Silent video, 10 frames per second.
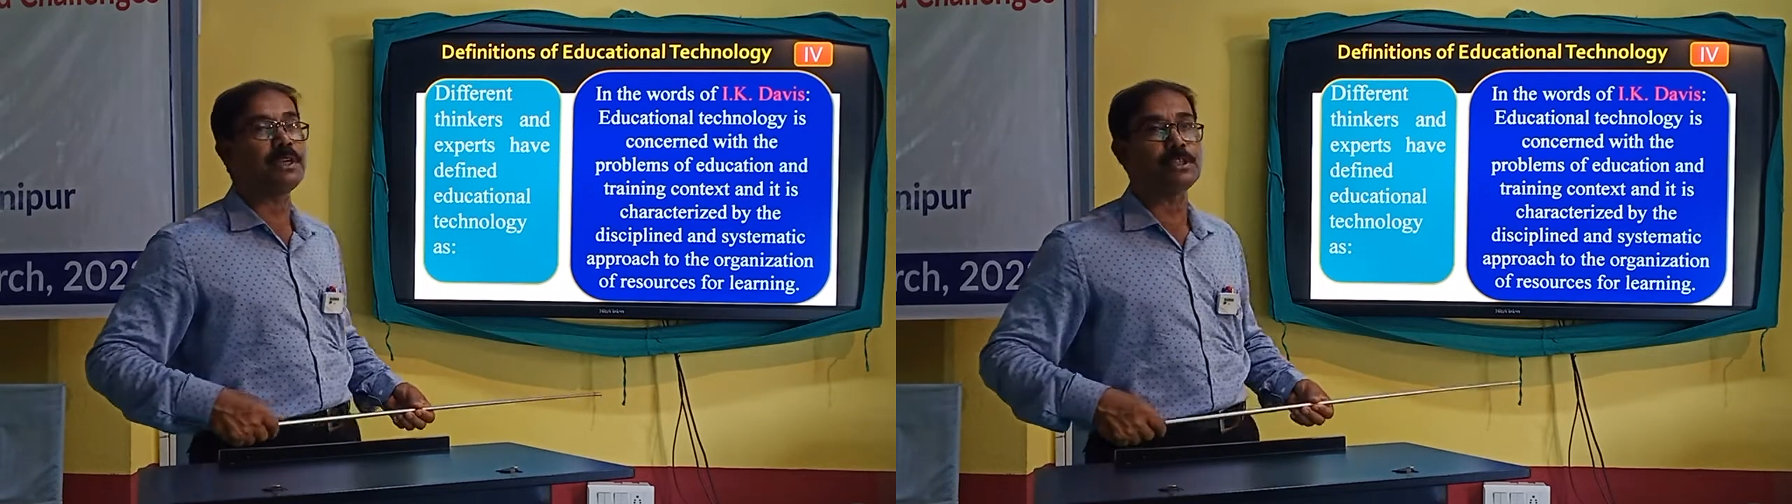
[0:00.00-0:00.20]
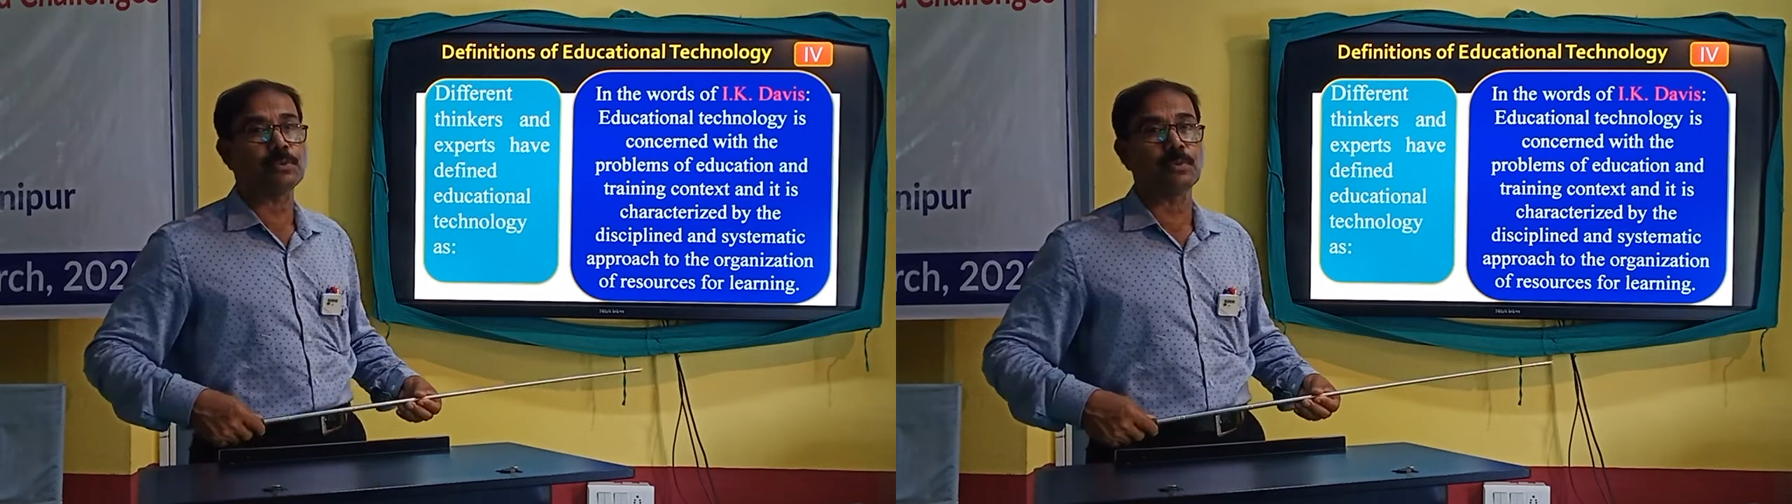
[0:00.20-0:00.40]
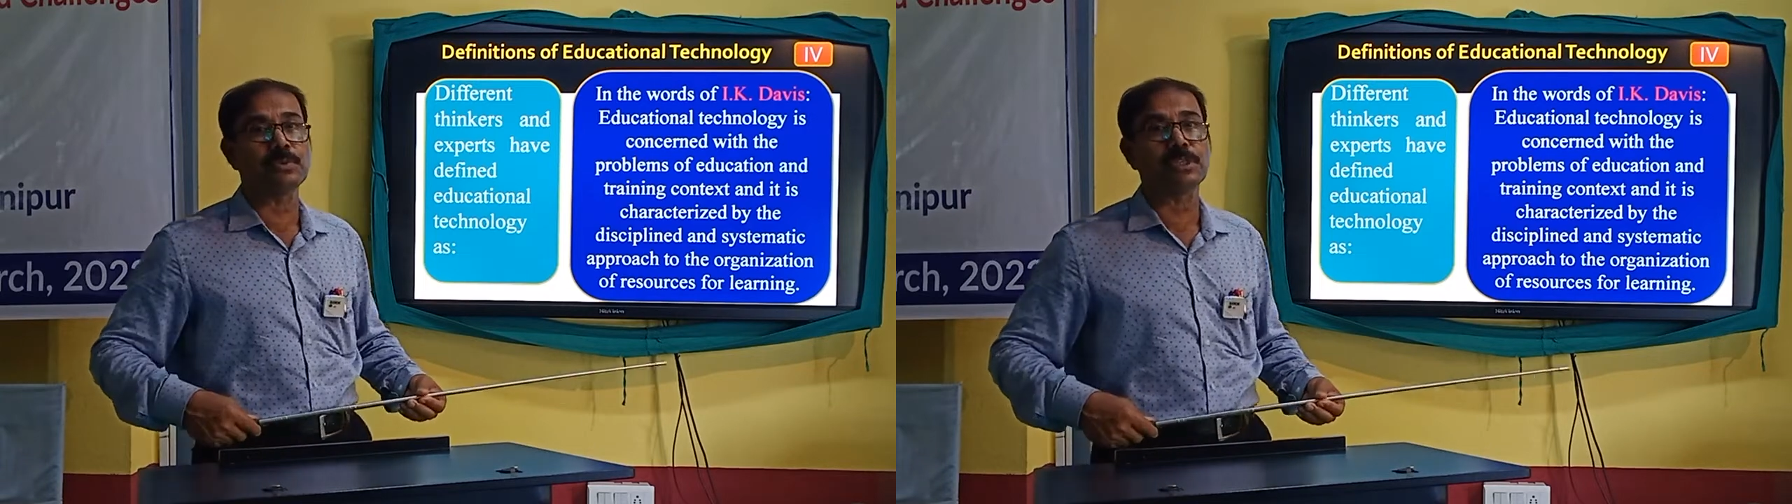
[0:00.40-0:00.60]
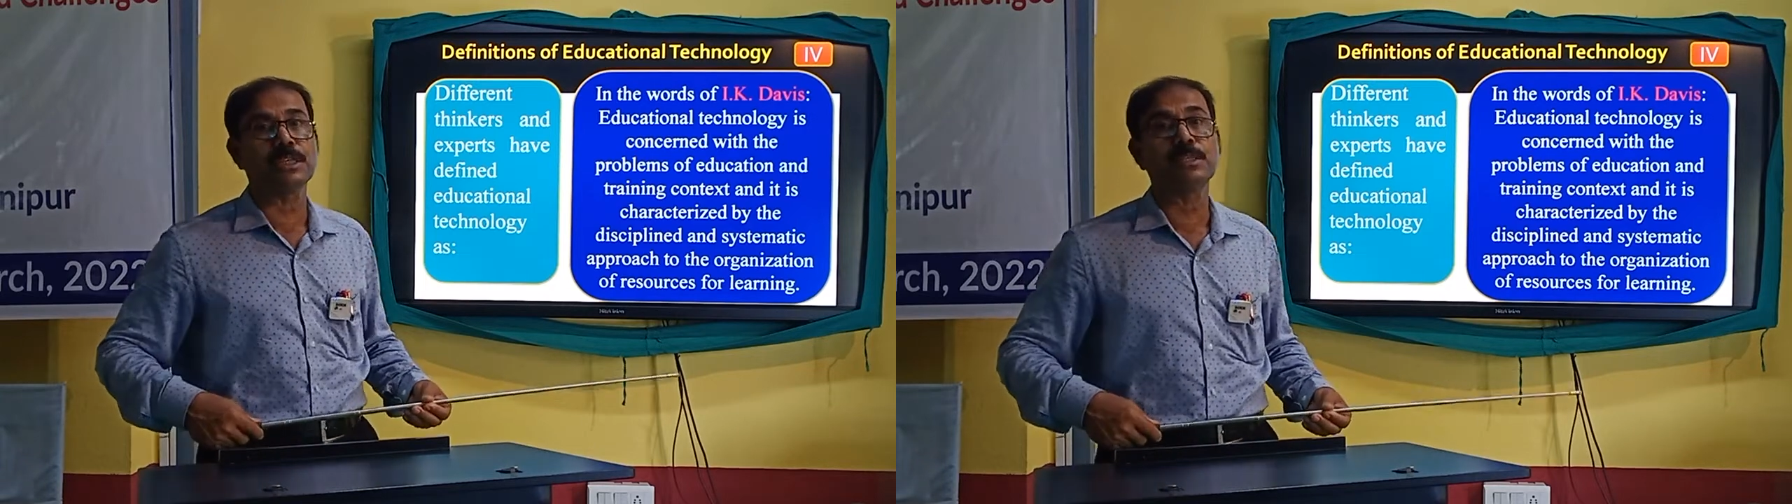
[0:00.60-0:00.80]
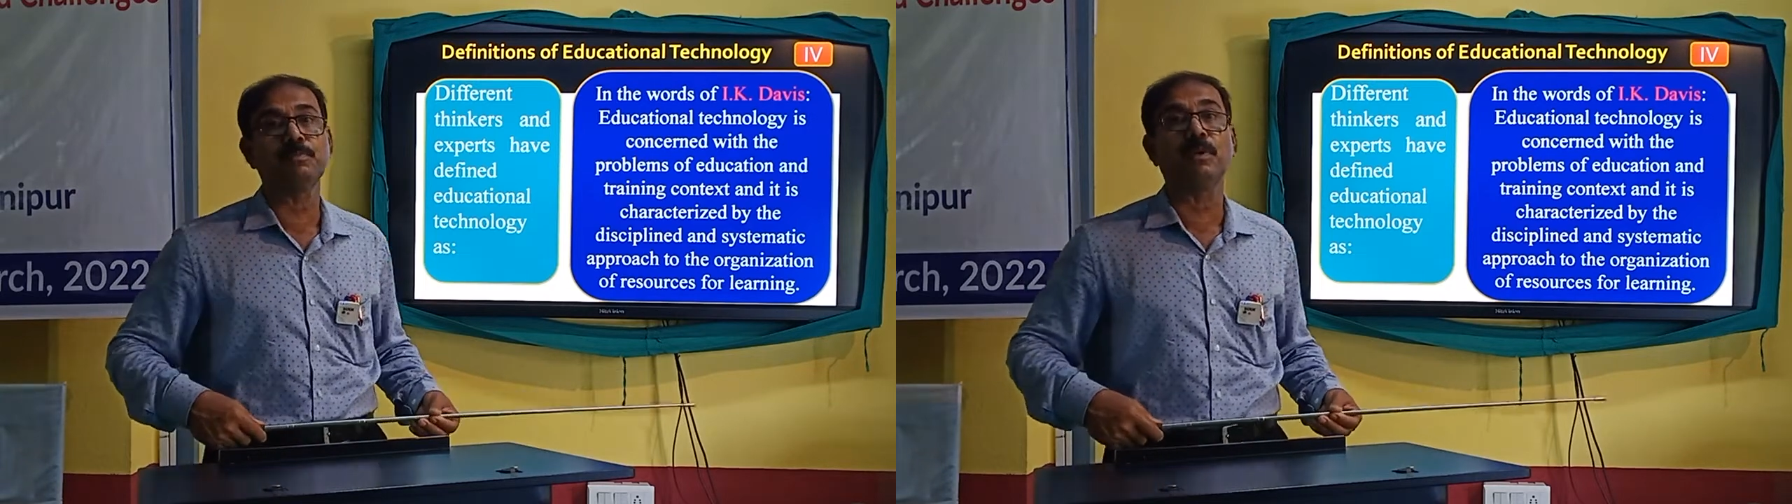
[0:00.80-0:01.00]

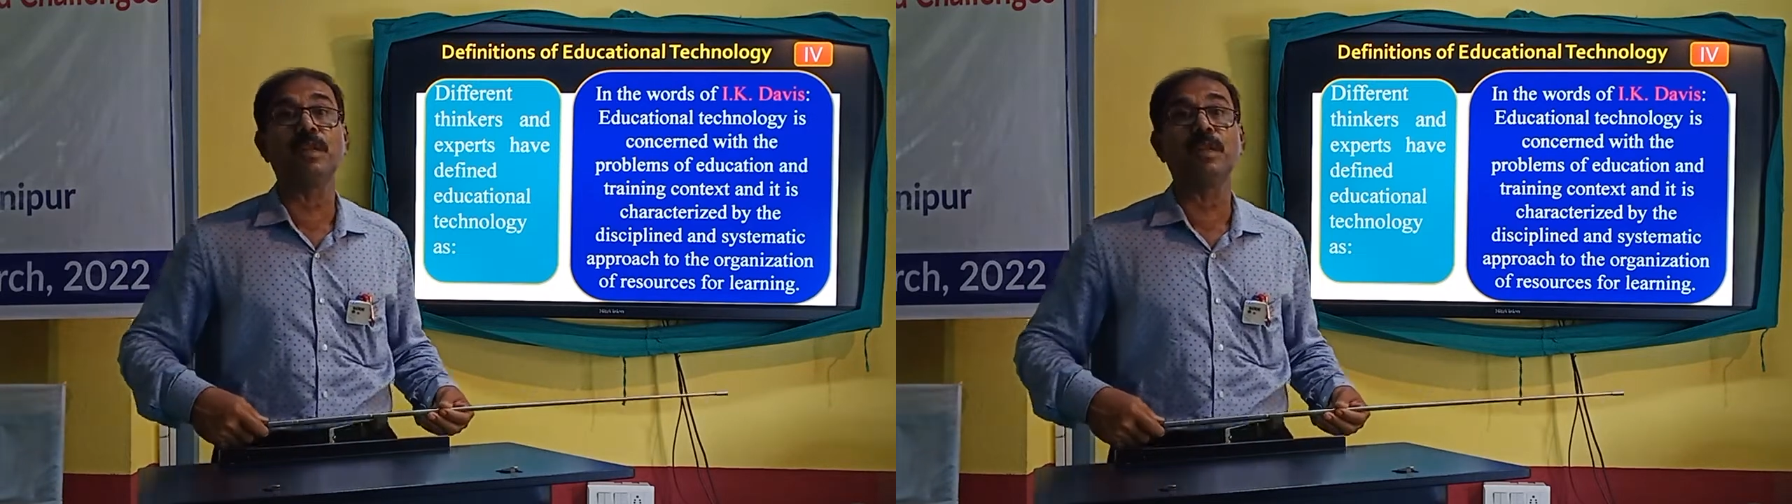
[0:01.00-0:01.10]
resources for